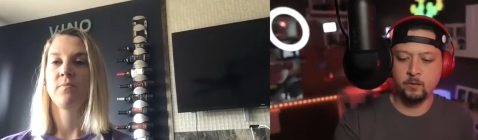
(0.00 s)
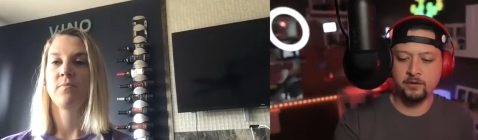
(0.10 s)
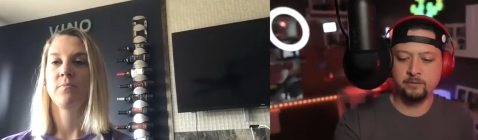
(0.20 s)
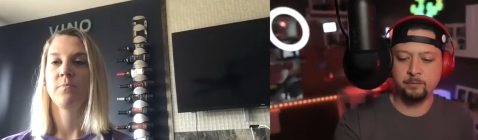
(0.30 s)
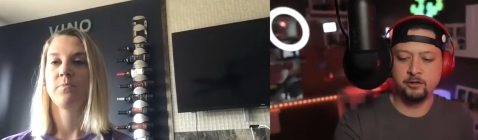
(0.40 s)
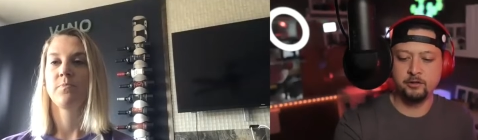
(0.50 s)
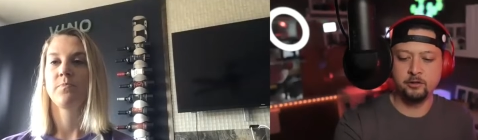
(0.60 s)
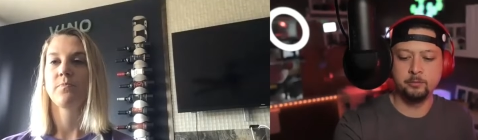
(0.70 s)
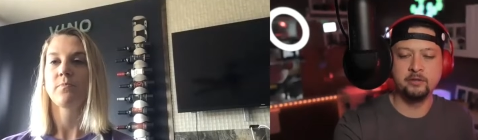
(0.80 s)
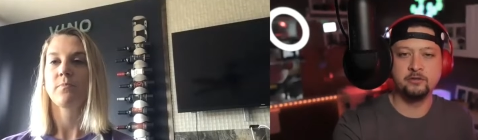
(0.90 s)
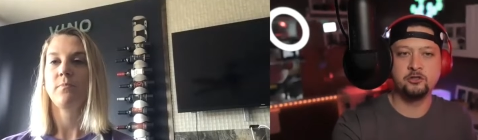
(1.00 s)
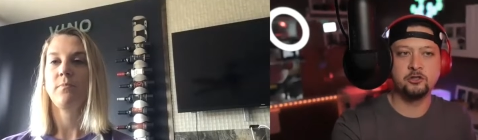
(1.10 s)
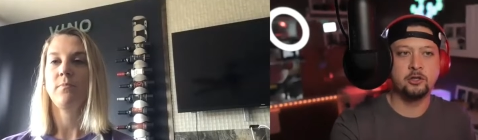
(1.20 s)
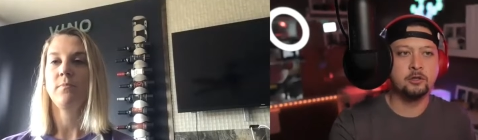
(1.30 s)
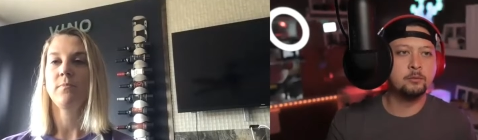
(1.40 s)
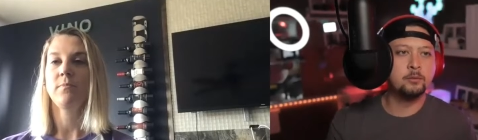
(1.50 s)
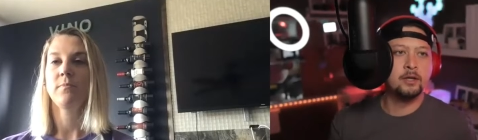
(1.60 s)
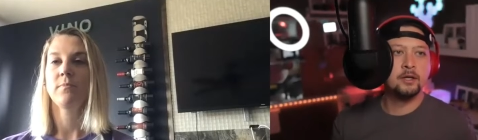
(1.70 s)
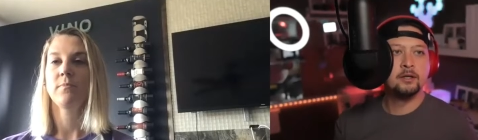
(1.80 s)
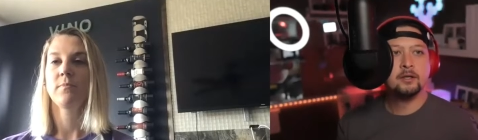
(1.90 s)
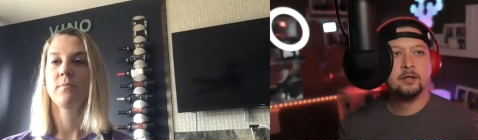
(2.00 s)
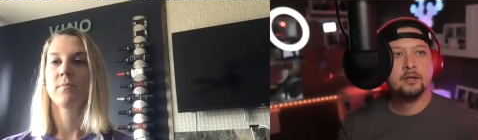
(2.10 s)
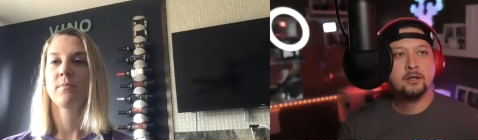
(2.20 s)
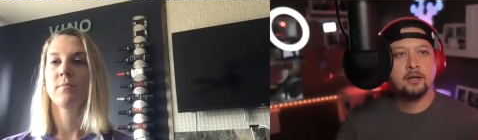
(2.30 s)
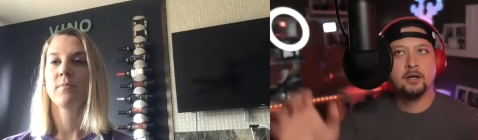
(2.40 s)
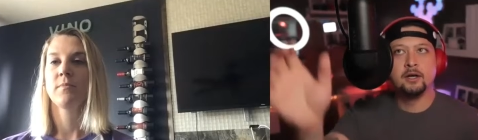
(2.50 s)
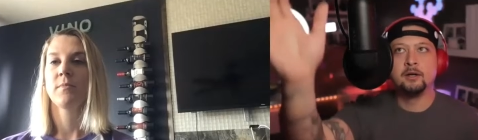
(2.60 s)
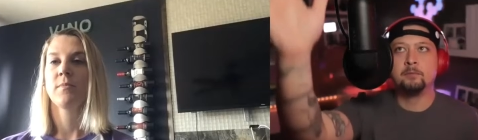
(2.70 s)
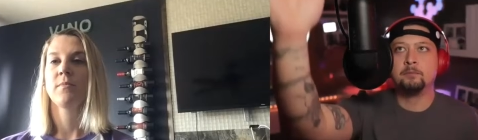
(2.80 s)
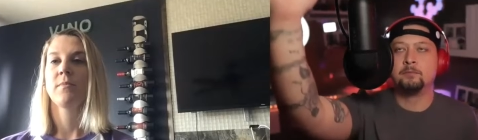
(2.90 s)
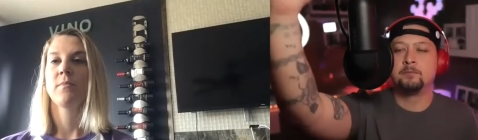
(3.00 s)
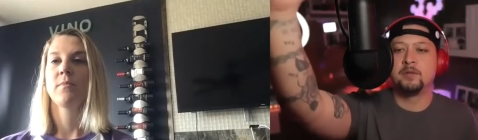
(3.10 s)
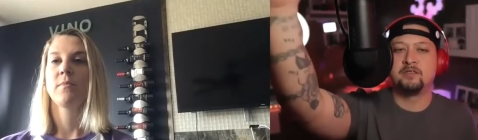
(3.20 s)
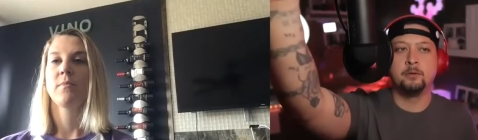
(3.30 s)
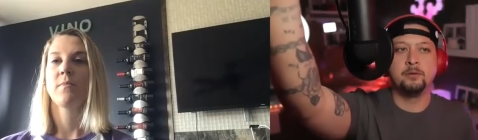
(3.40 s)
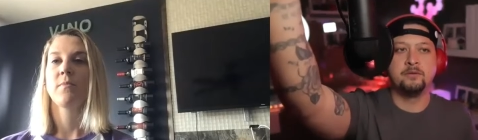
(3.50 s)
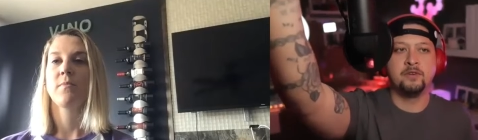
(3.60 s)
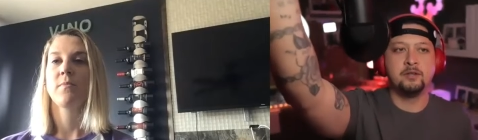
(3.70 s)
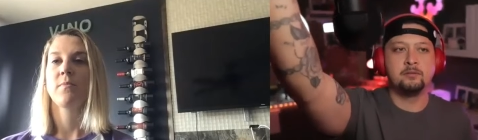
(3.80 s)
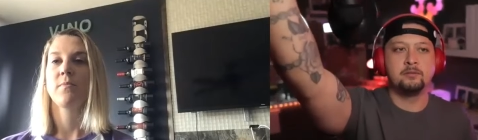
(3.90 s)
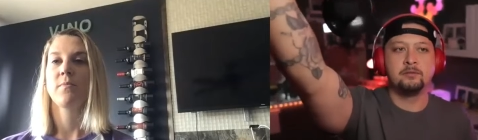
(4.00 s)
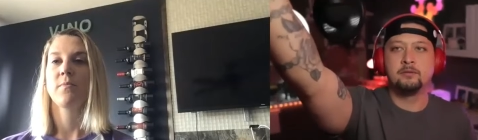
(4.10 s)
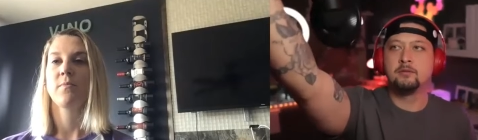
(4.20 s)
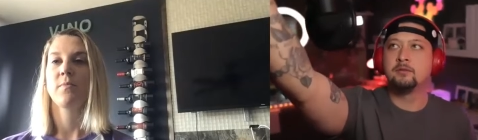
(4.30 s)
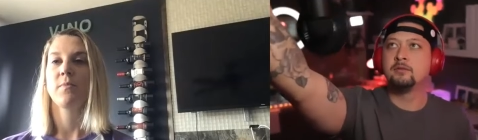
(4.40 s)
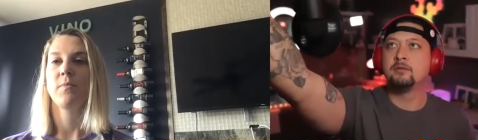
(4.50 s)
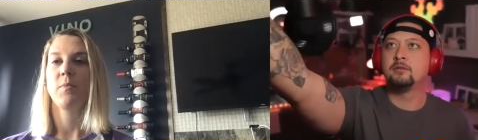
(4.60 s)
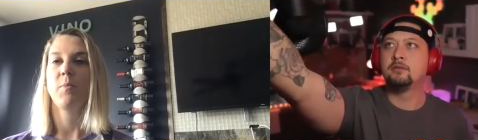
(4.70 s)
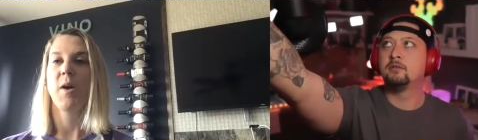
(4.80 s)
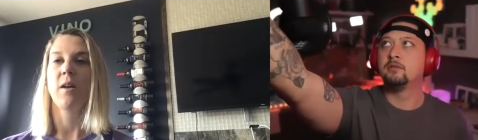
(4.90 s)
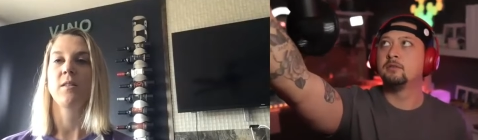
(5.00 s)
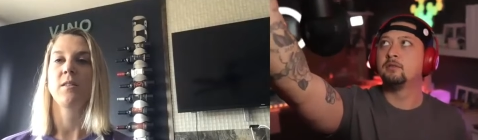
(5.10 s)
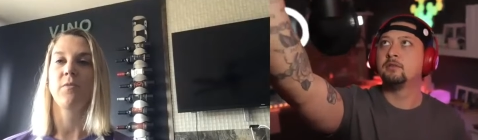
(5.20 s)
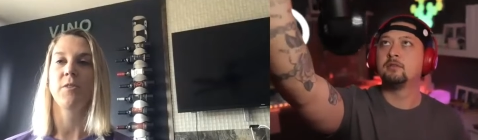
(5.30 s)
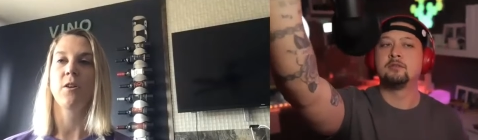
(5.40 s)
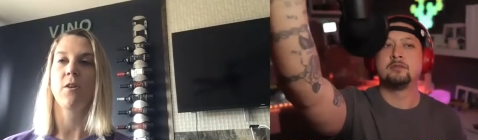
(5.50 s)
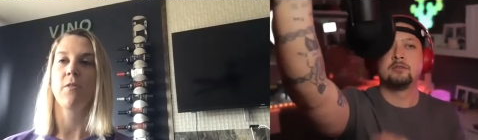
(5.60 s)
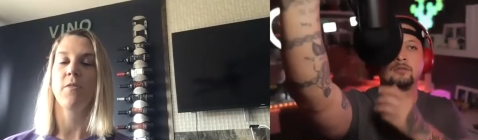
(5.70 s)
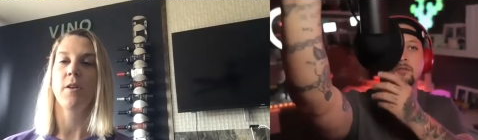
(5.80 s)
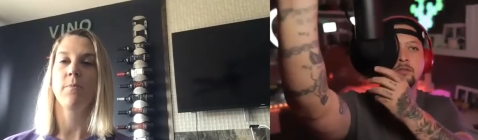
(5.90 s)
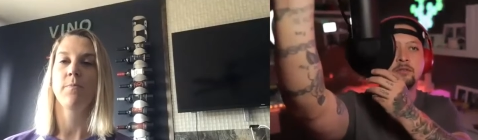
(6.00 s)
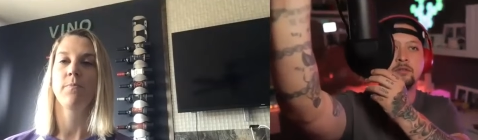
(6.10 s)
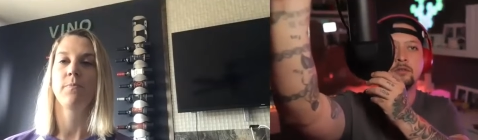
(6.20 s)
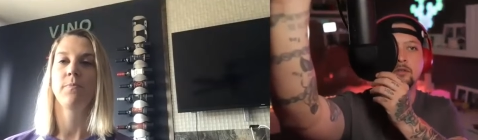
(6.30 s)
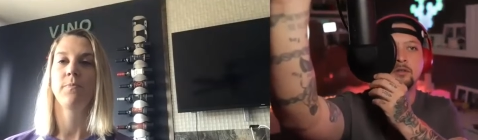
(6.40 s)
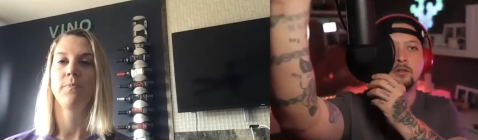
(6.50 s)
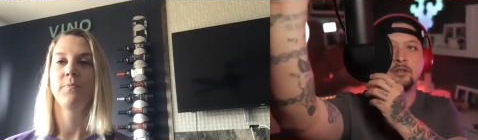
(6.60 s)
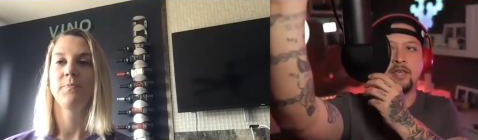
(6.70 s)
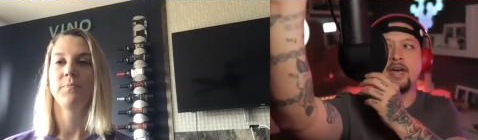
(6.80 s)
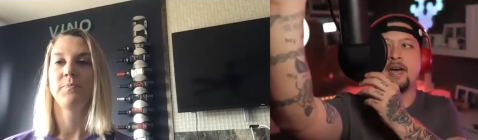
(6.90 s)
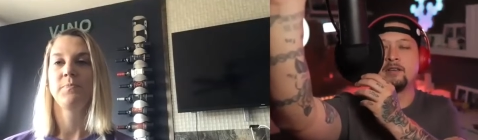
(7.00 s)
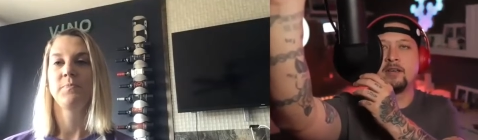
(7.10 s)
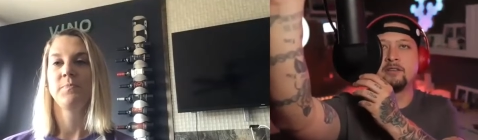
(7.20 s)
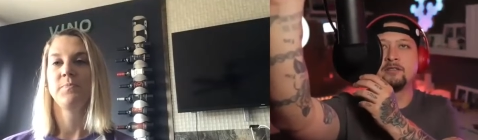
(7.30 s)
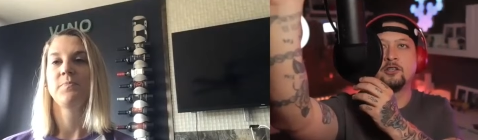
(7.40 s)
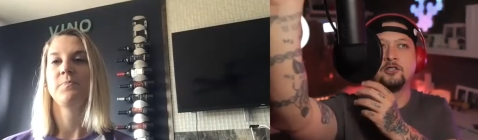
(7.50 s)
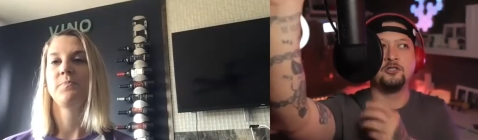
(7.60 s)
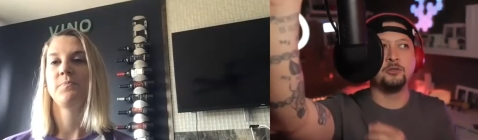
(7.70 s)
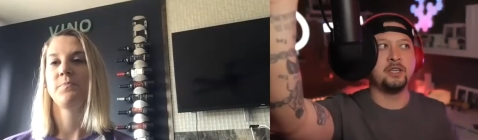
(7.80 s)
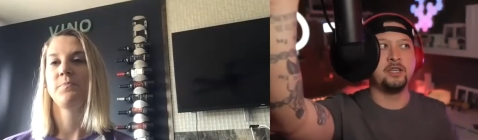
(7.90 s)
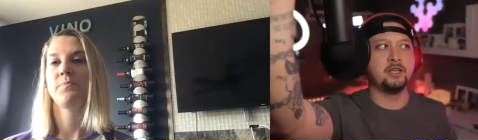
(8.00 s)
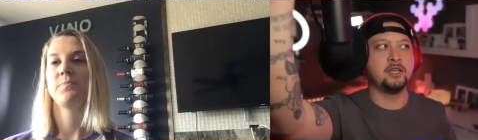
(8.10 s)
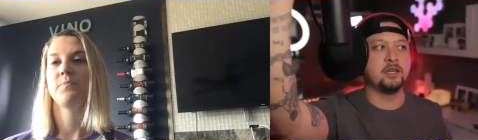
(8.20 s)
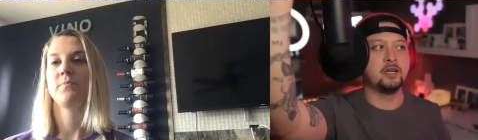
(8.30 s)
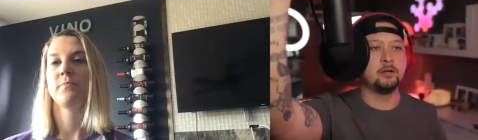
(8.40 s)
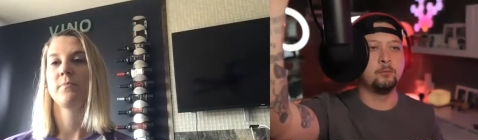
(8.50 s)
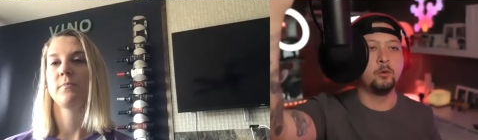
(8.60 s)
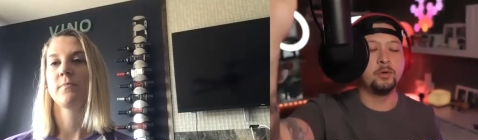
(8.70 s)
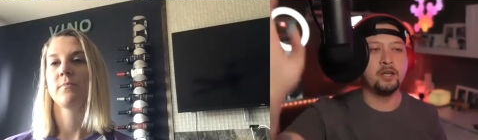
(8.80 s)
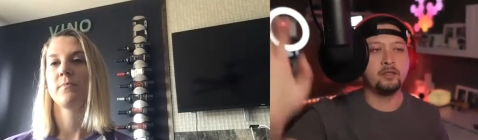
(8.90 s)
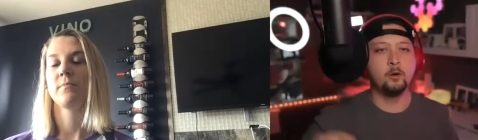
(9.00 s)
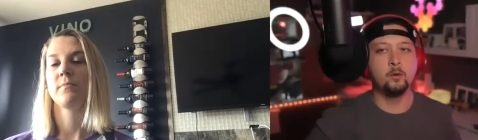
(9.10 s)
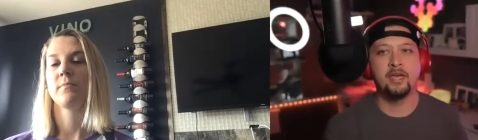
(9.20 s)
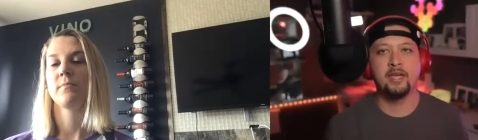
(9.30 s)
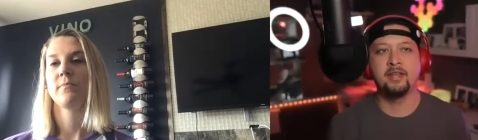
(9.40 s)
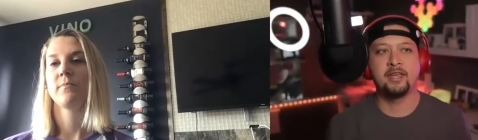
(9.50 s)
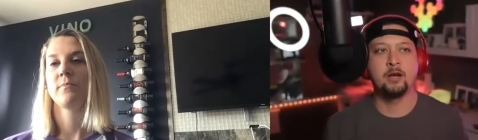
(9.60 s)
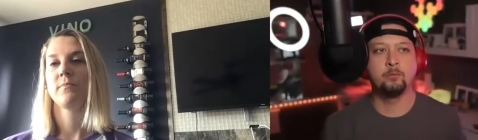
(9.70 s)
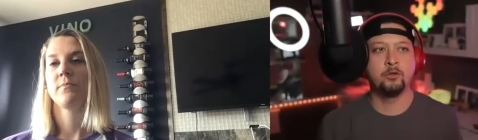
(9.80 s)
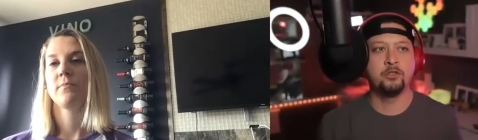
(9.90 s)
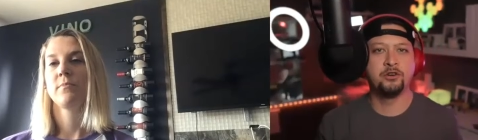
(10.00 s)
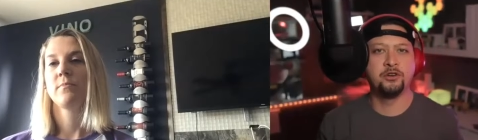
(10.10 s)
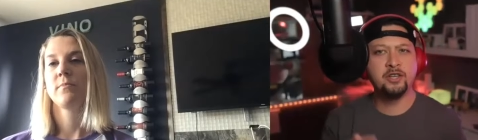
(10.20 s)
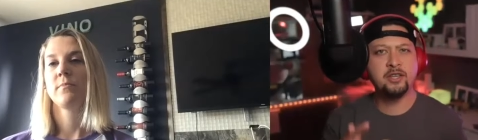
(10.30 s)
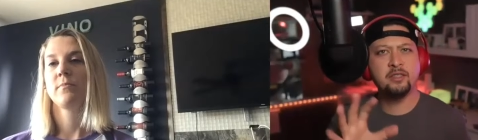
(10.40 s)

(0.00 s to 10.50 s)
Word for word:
Speaker 1: has been a little bit of a struggle, but um, it's still been fun.
Speaker 2: Back to photography?
Speaker 1: Yeah, yeah. I started shooting, um, well, we got the okay like April 30th,